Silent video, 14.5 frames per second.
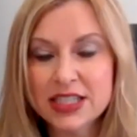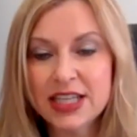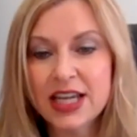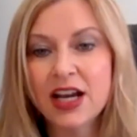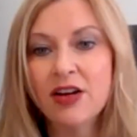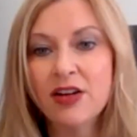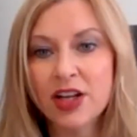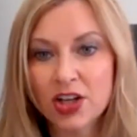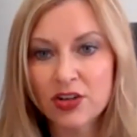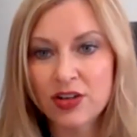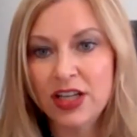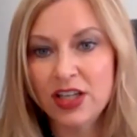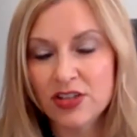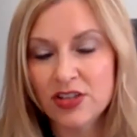down and
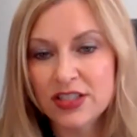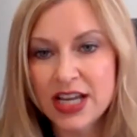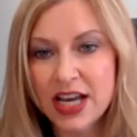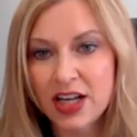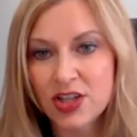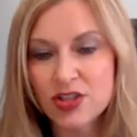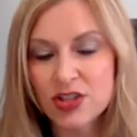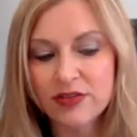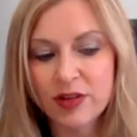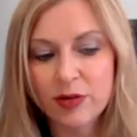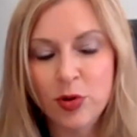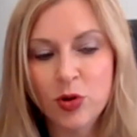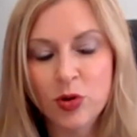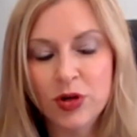creating your data
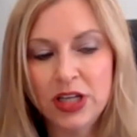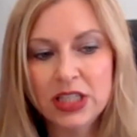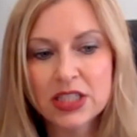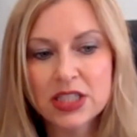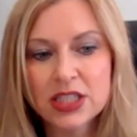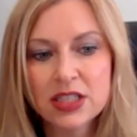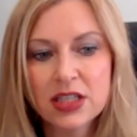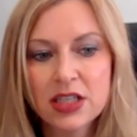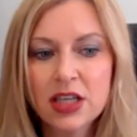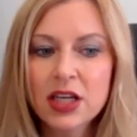driven points.